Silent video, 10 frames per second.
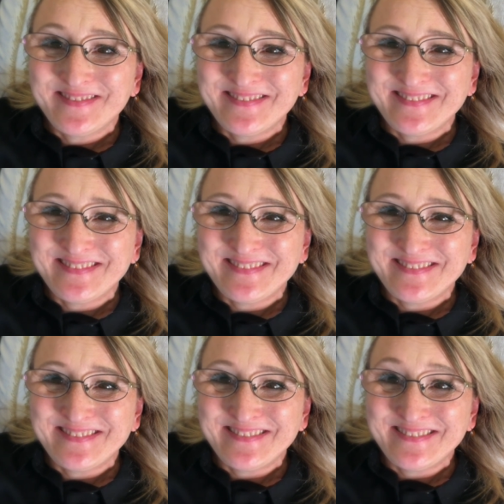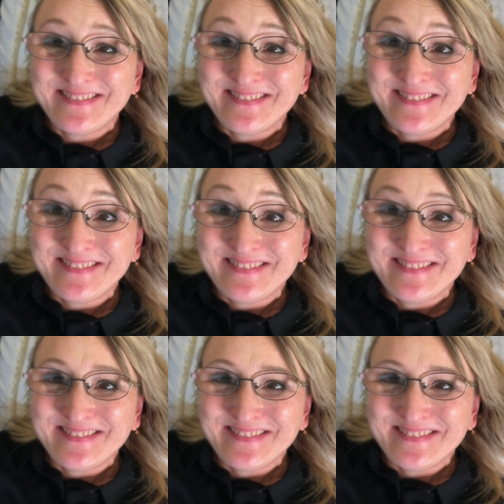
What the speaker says: [no speech]